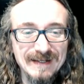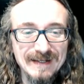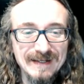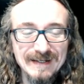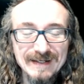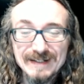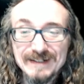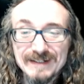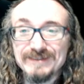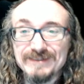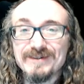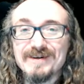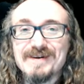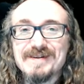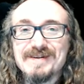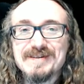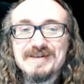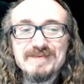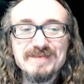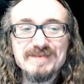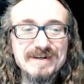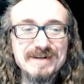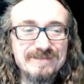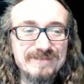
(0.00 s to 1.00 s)
and drawn
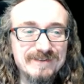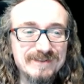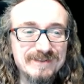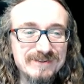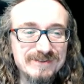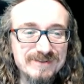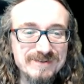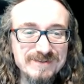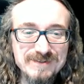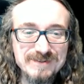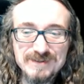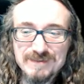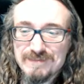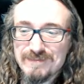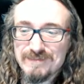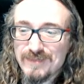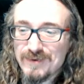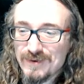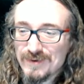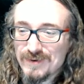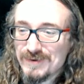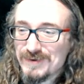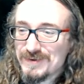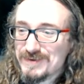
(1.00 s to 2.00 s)
some different sorts of
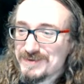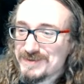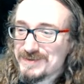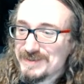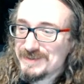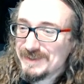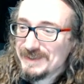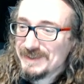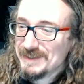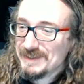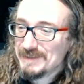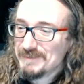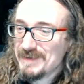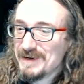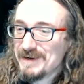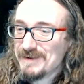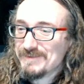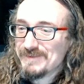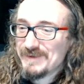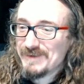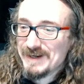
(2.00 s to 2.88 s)
morals than you might find